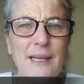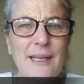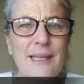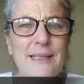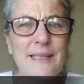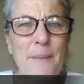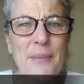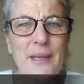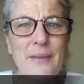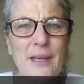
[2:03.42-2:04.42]
is
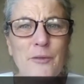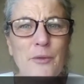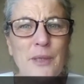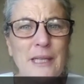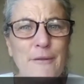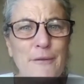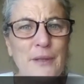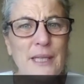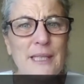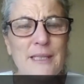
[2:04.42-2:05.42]
something that really
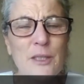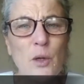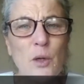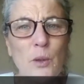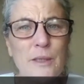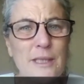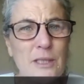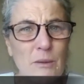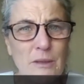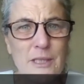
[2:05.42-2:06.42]
feeds and holds
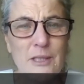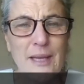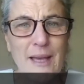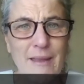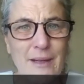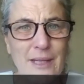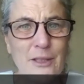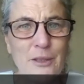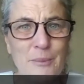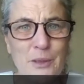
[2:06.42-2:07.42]
us all together in
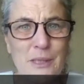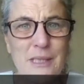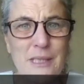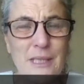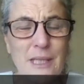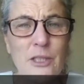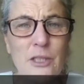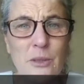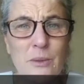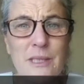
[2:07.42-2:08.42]
community. And
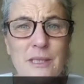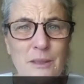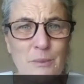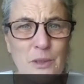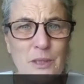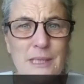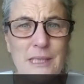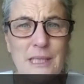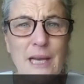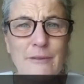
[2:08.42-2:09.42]
you as a
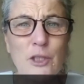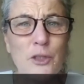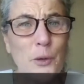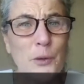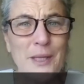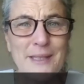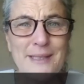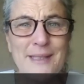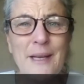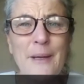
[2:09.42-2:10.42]
community have shown
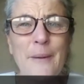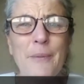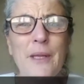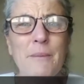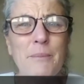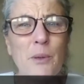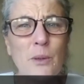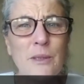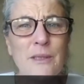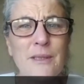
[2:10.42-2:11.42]
us the
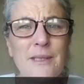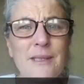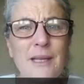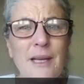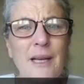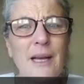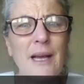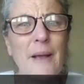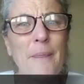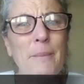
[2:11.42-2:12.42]
importance
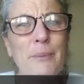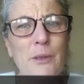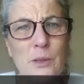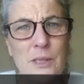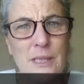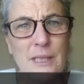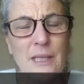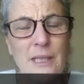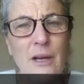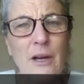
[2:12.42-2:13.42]
and the beauty
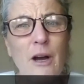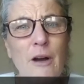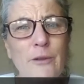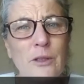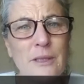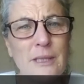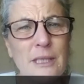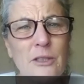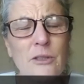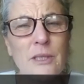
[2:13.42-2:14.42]
of
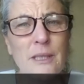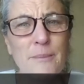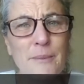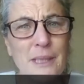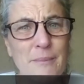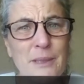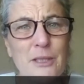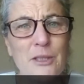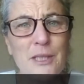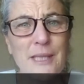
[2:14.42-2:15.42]
continued
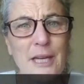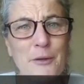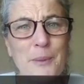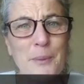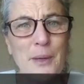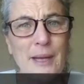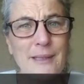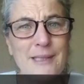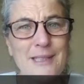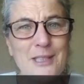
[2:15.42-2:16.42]
commitment to sacred
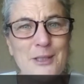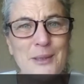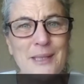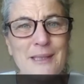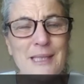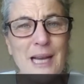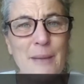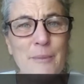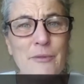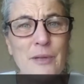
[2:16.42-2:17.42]
practice during the
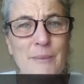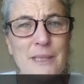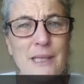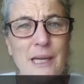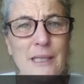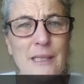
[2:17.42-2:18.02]
time of Ramadan.